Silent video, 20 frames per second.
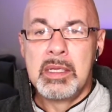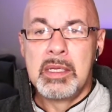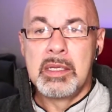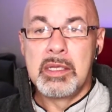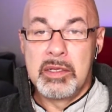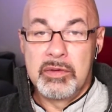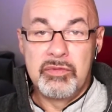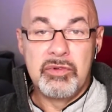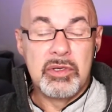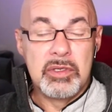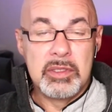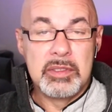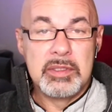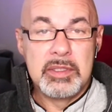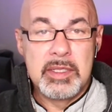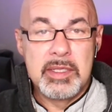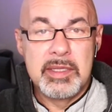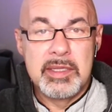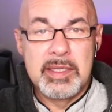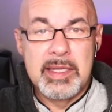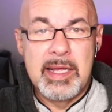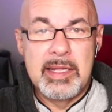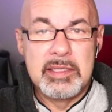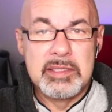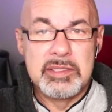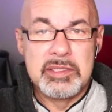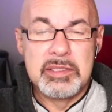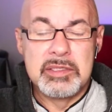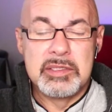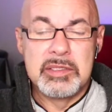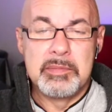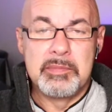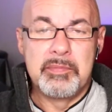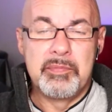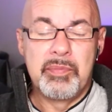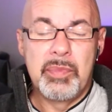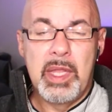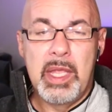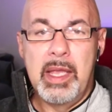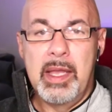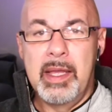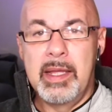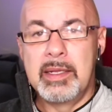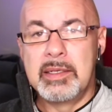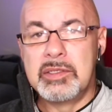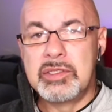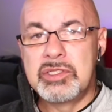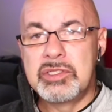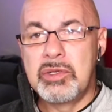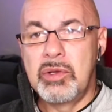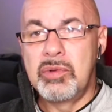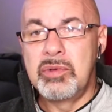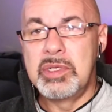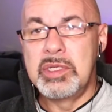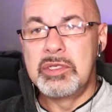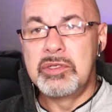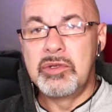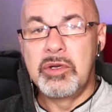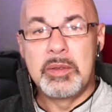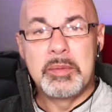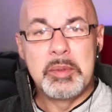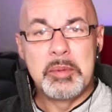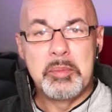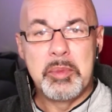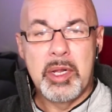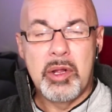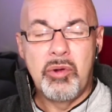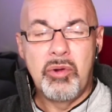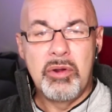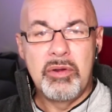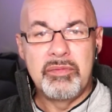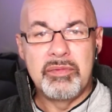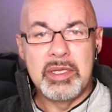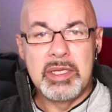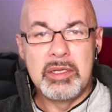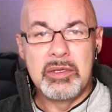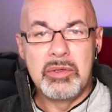converted to Catholicism. And so did Norma McCorvey,